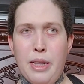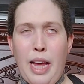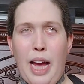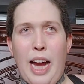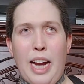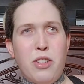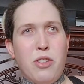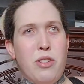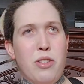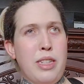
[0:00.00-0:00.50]

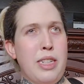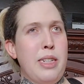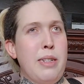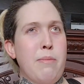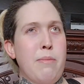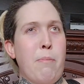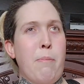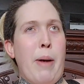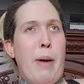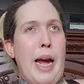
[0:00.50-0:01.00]
actually
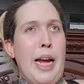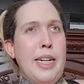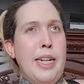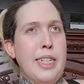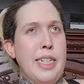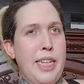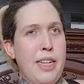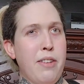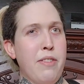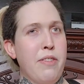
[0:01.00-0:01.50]
might
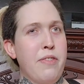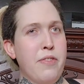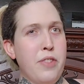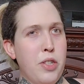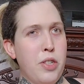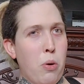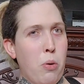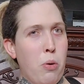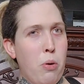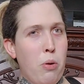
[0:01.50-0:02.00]
give
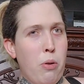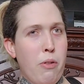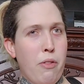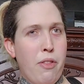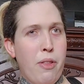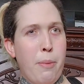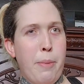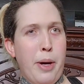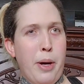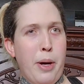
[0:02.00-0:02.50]
Joel
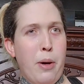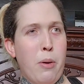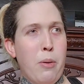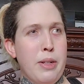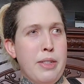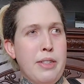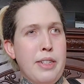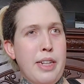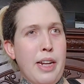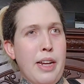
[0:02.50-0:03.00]
the bow
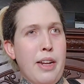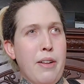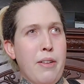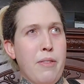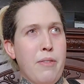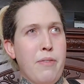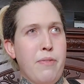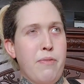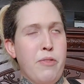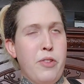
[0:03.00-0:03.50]
instead
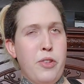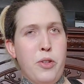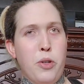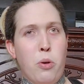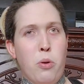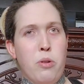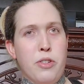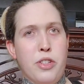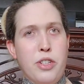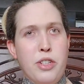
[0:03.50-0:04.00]
of
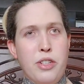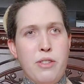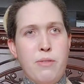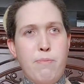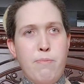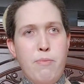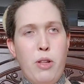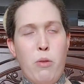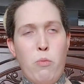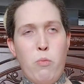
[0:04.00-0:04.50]
Joel
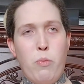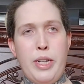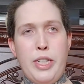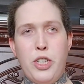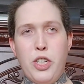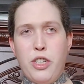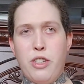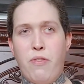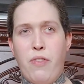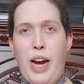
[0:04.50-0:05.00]
we
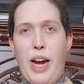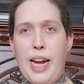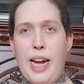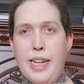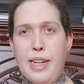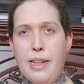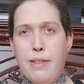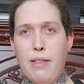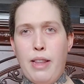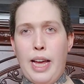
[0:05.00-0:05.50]
just find
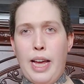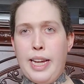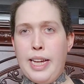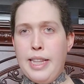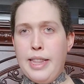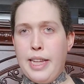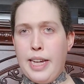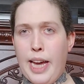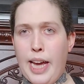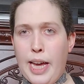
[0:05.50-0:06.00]
it like in
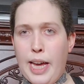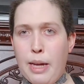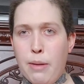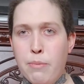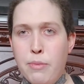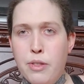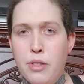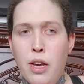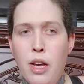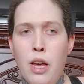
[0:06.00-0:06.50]
the
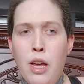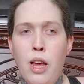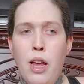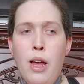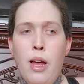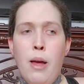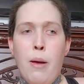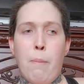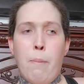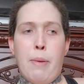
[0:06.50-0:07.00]
games.
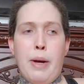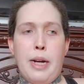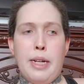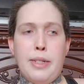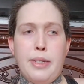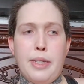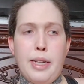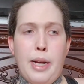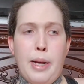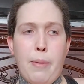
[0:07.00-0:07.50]

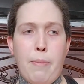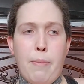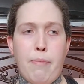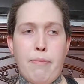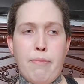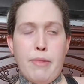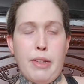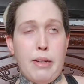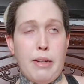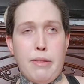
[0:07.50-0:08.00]
But
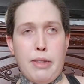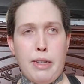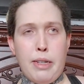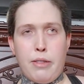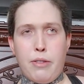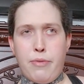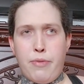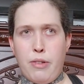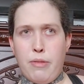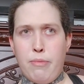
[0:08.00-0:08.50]
you know,
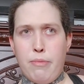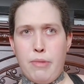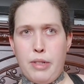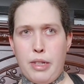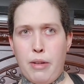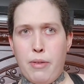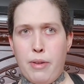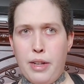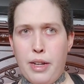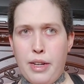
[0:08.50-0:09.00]
that's for, you
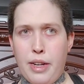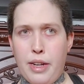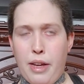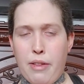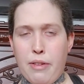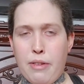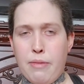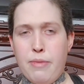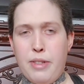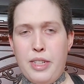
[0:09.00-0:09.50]

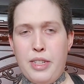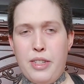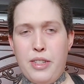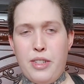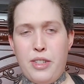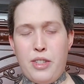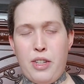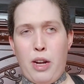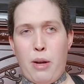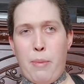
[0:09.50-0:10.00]
know,
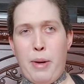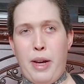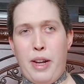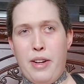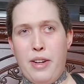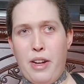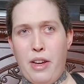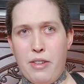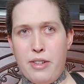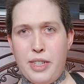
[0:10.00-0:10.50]
talk about
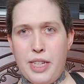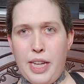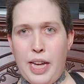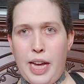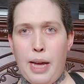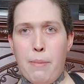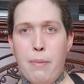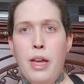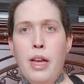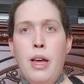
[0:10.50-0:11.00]
another
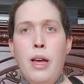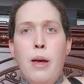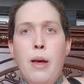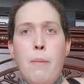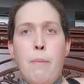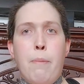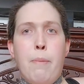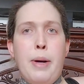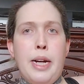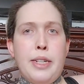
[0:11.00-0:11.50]
time.
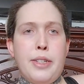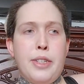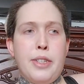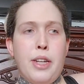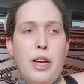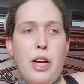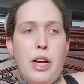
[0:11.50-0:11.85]
But